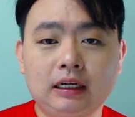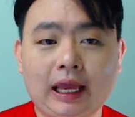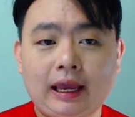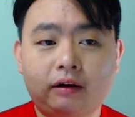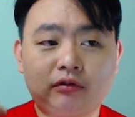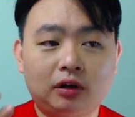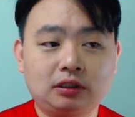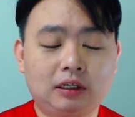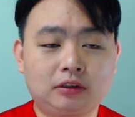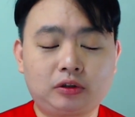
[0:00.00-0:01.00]
and of course
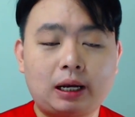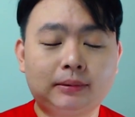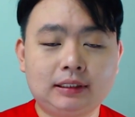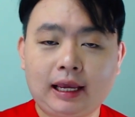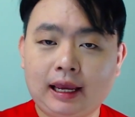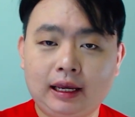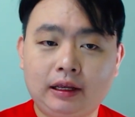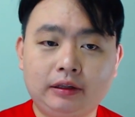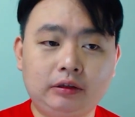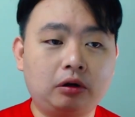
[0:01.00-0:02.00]
your traps
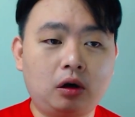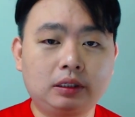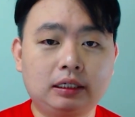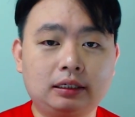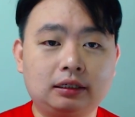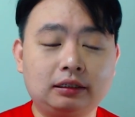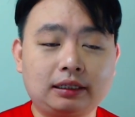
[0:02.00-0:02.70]
and all the